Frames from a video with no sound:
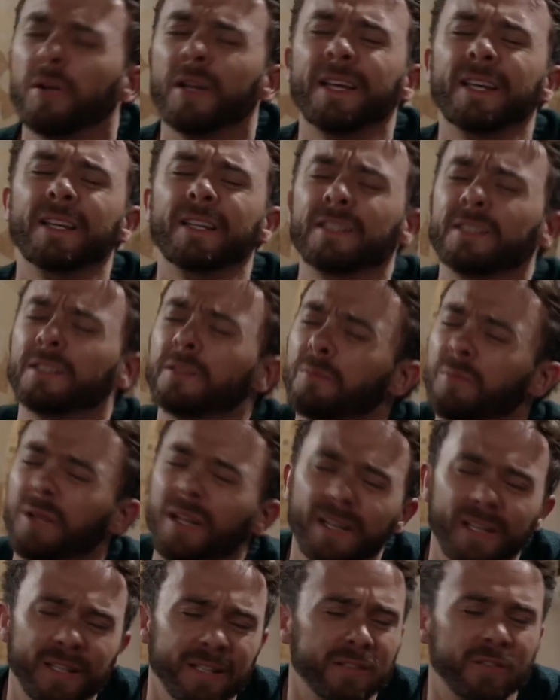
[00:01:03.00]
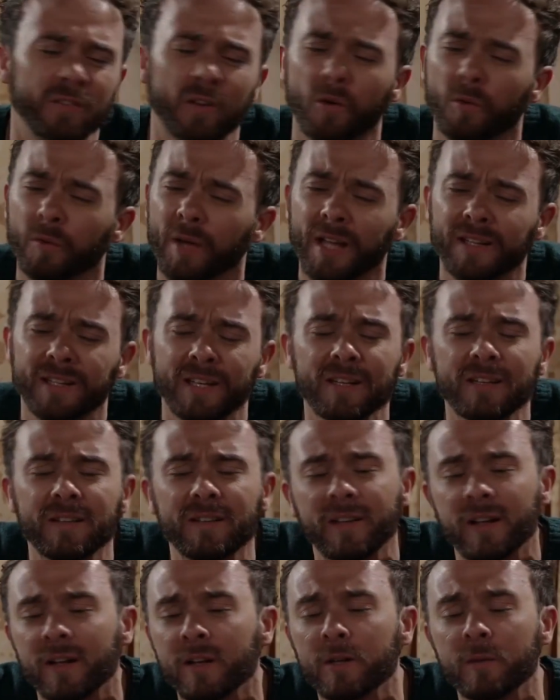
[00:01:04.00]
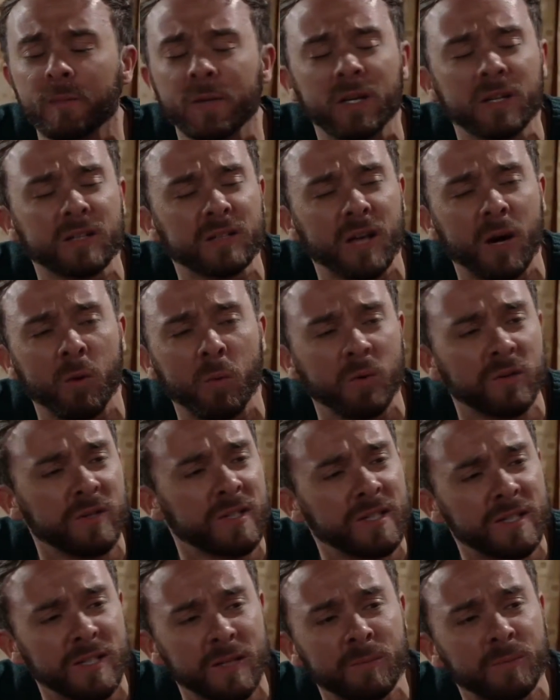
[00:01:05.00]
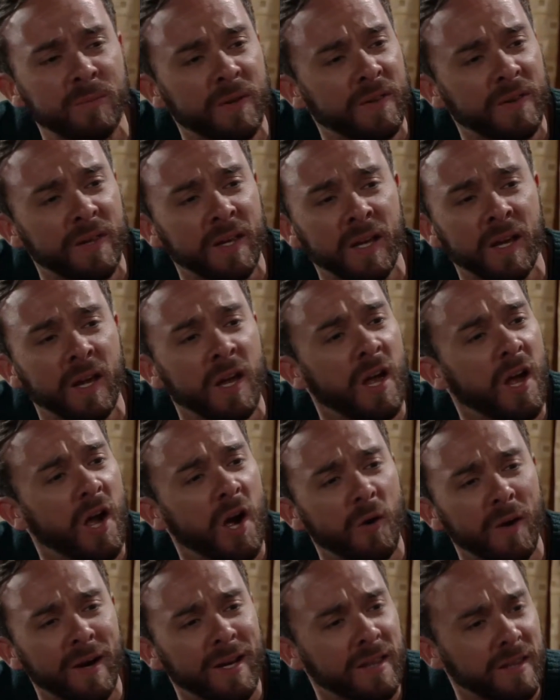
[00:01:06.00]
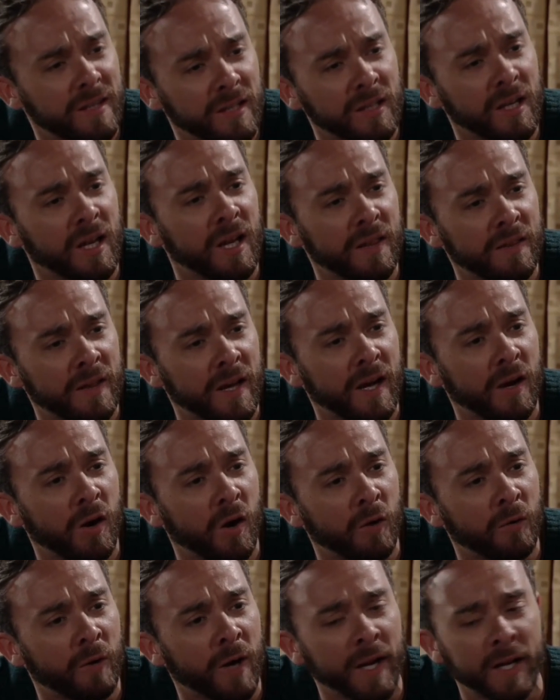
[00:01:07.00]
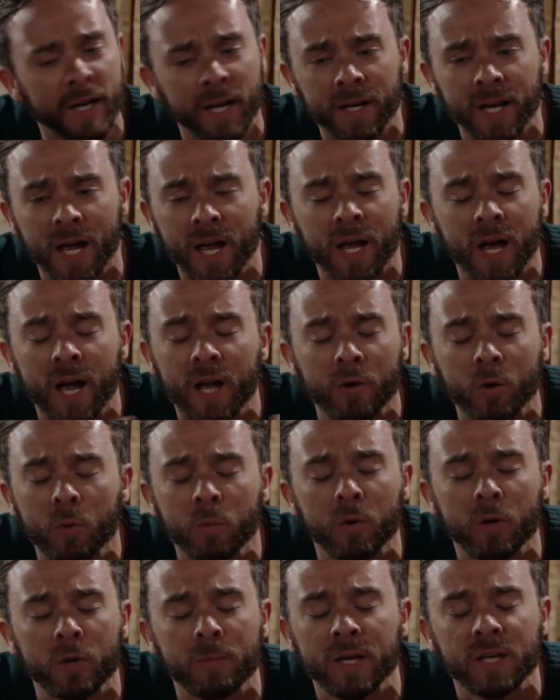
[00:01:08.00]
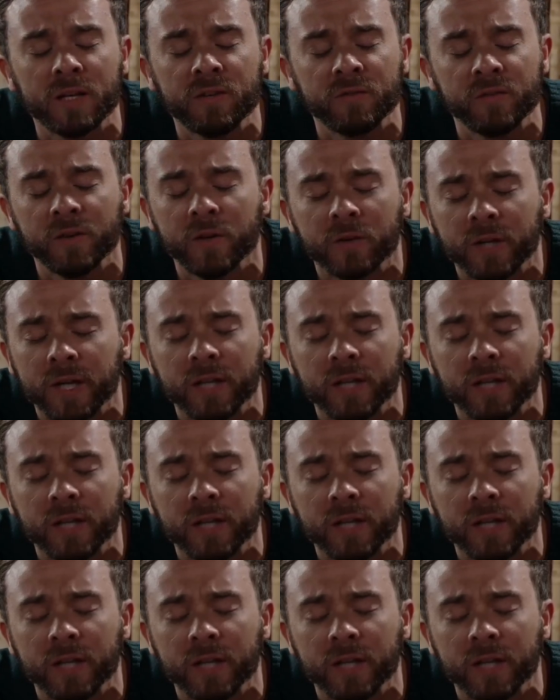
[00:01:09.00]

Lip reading: please, please don't. I didn't tell you because I want your sympathy or anything like that, all right? And I don't want to make you feel